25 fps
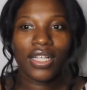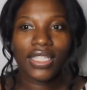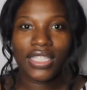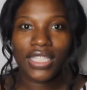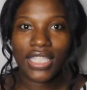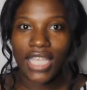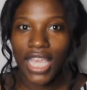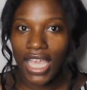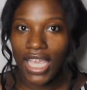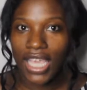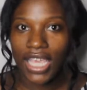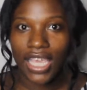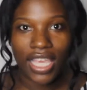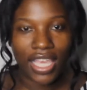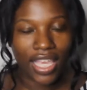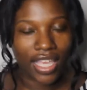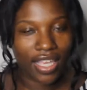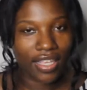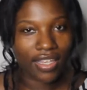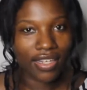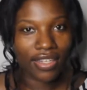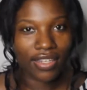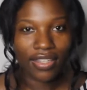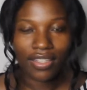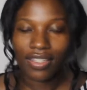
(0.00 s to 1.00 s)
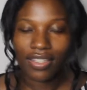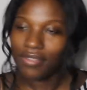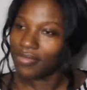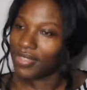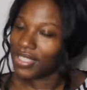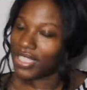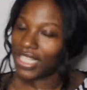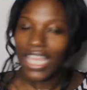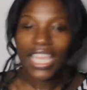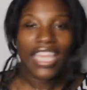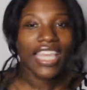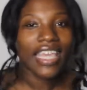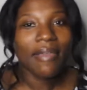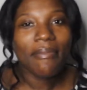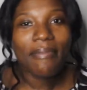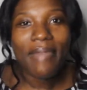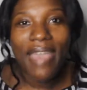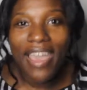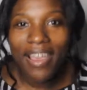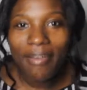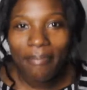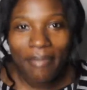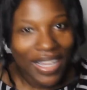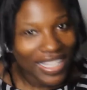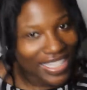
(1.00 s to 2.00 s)
taking taking
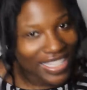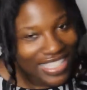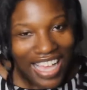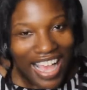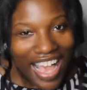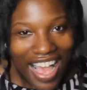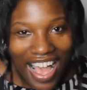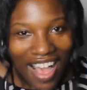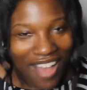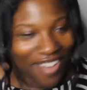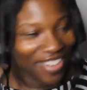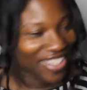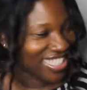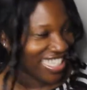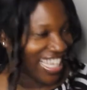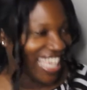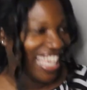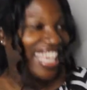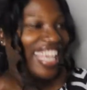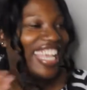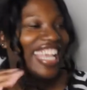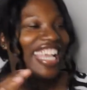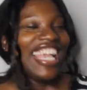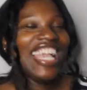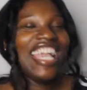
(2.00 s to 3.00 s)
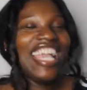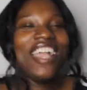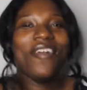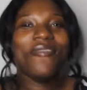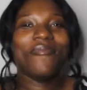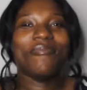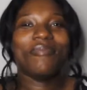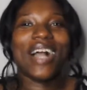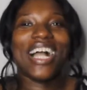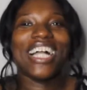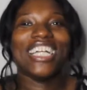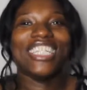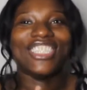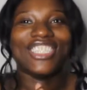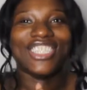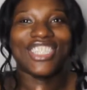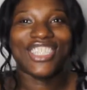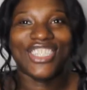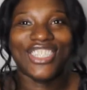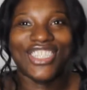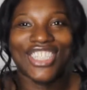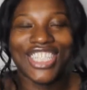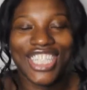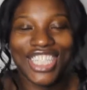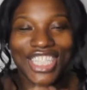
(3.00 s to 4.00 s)
back my time, like, my
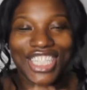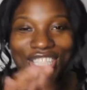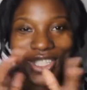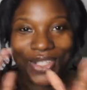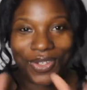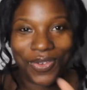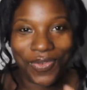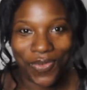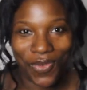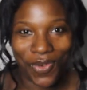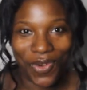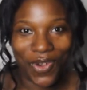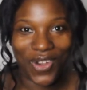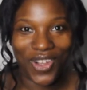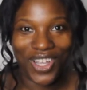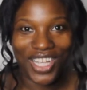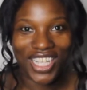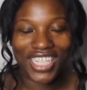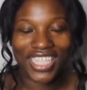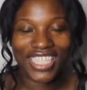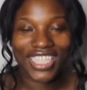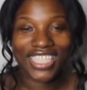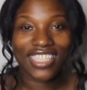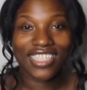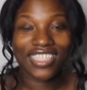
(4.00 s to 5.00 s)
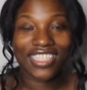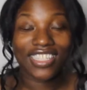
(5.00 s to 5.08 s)
journey towards